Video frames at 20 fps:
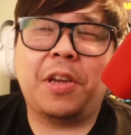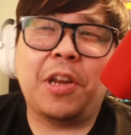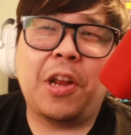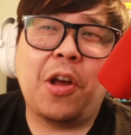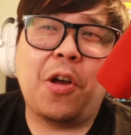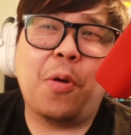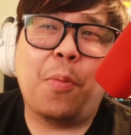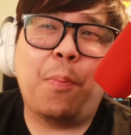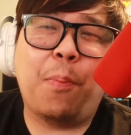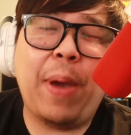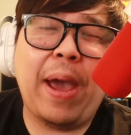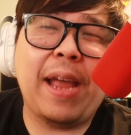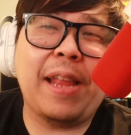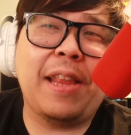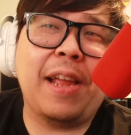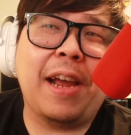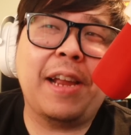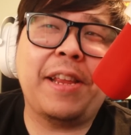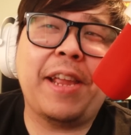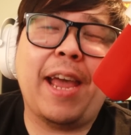You know,
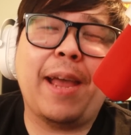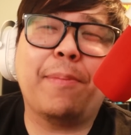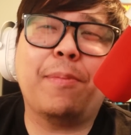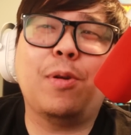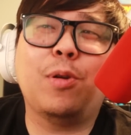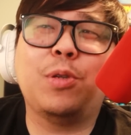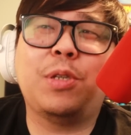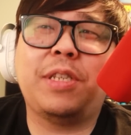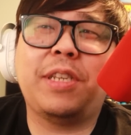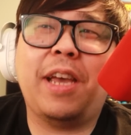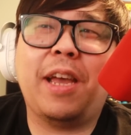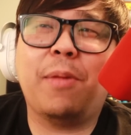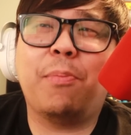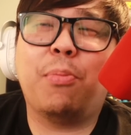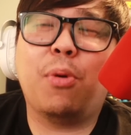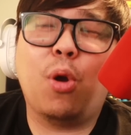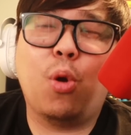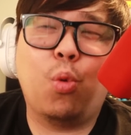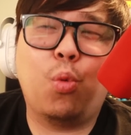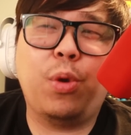Bandai Namco said,
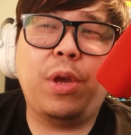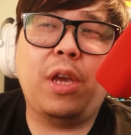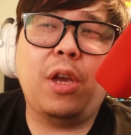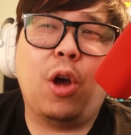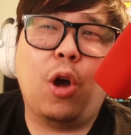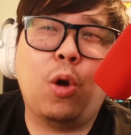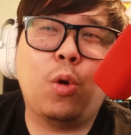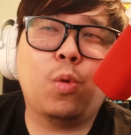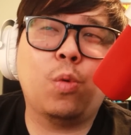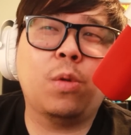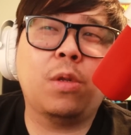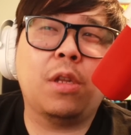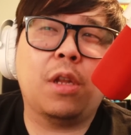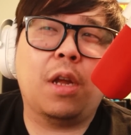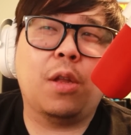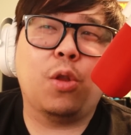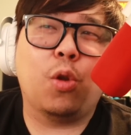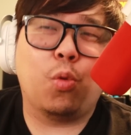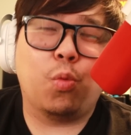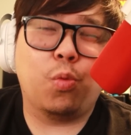"Bro, we own
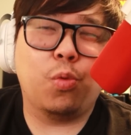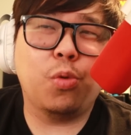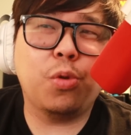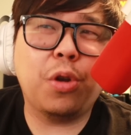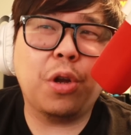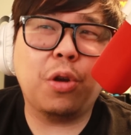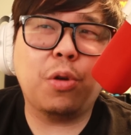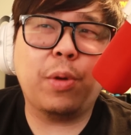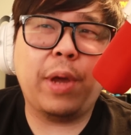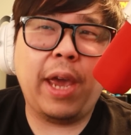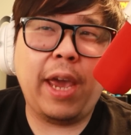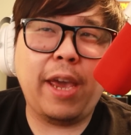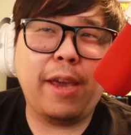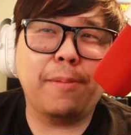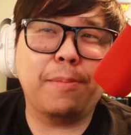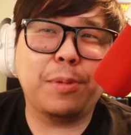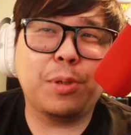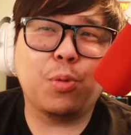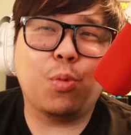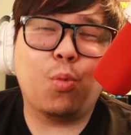Naruto
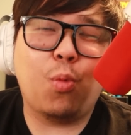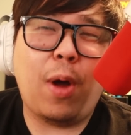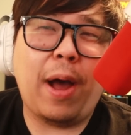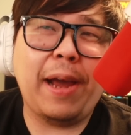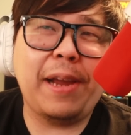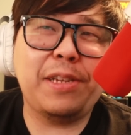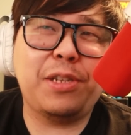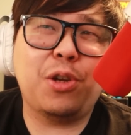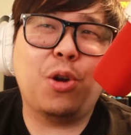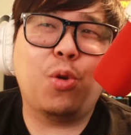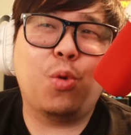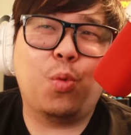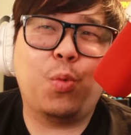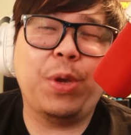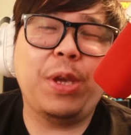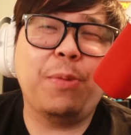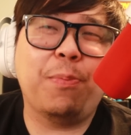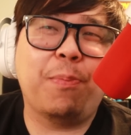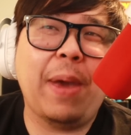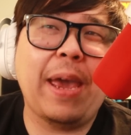games. Why don't
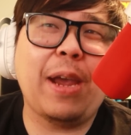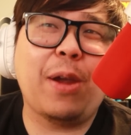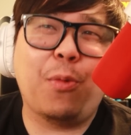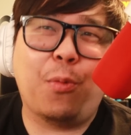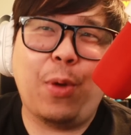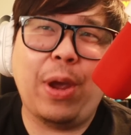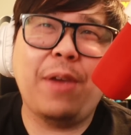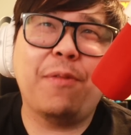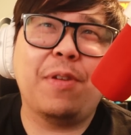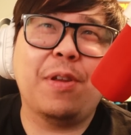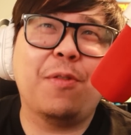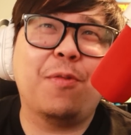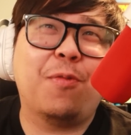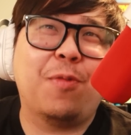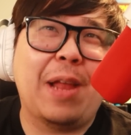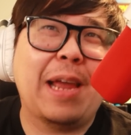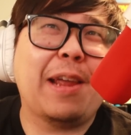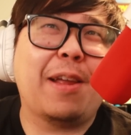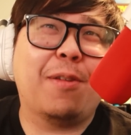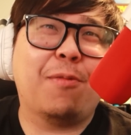we make Raven
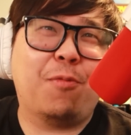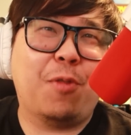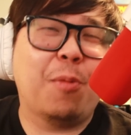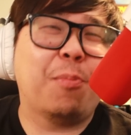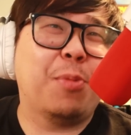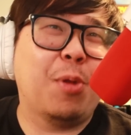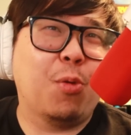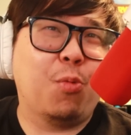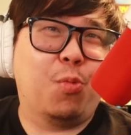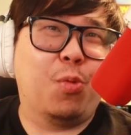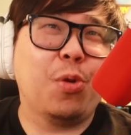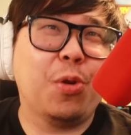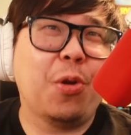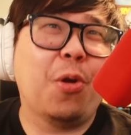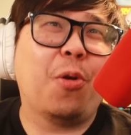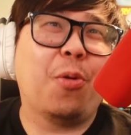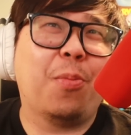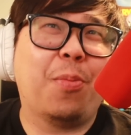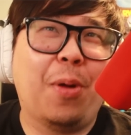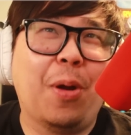like from
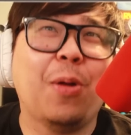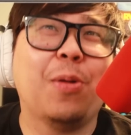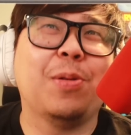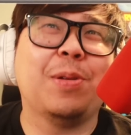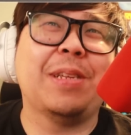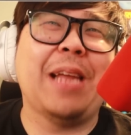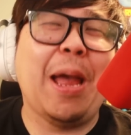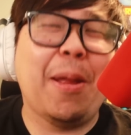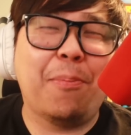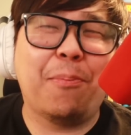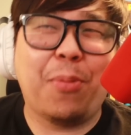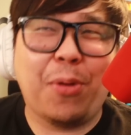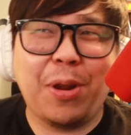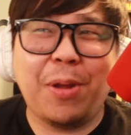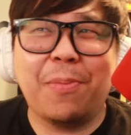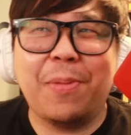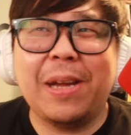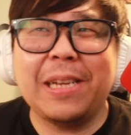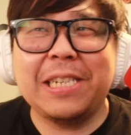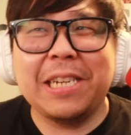Naruto, bro?" And
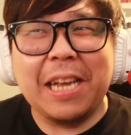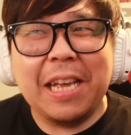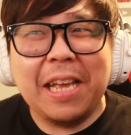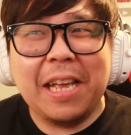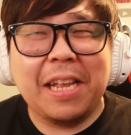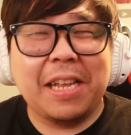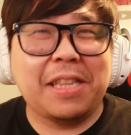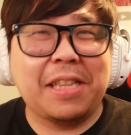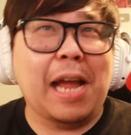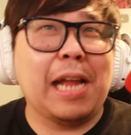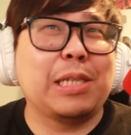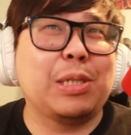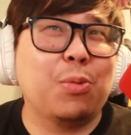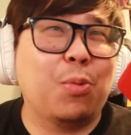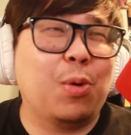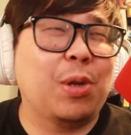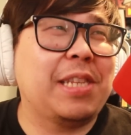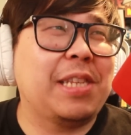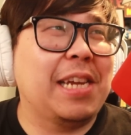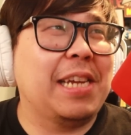pretty much that's
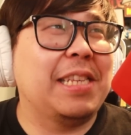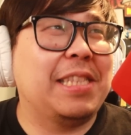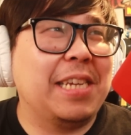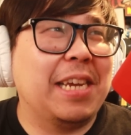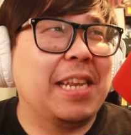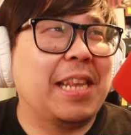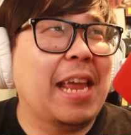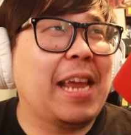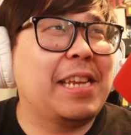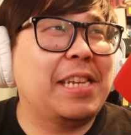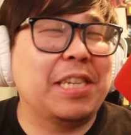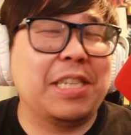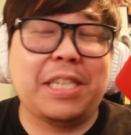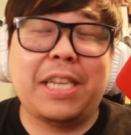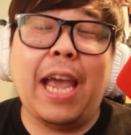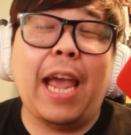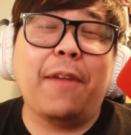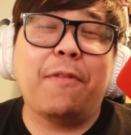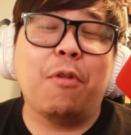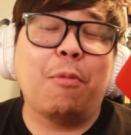what they did. They just
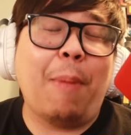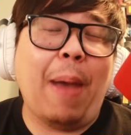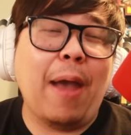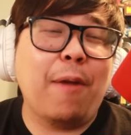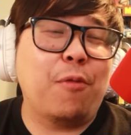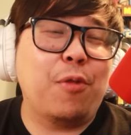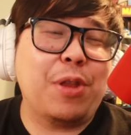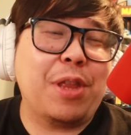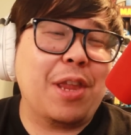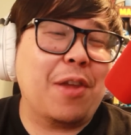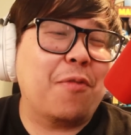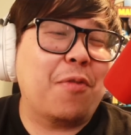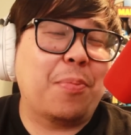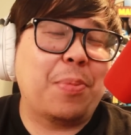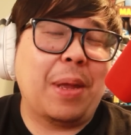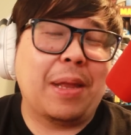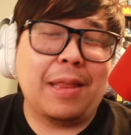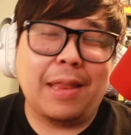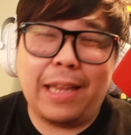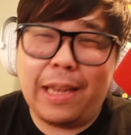gave him everything from
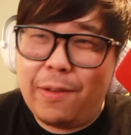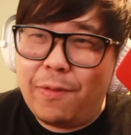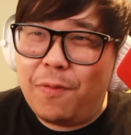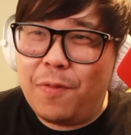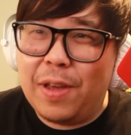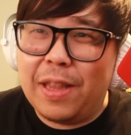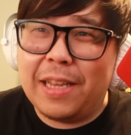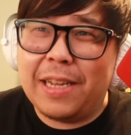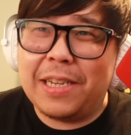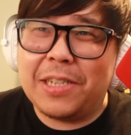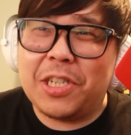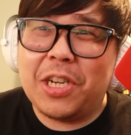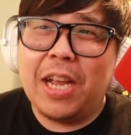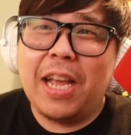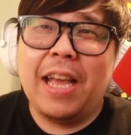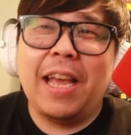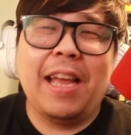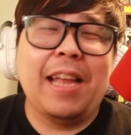the Leaf Village.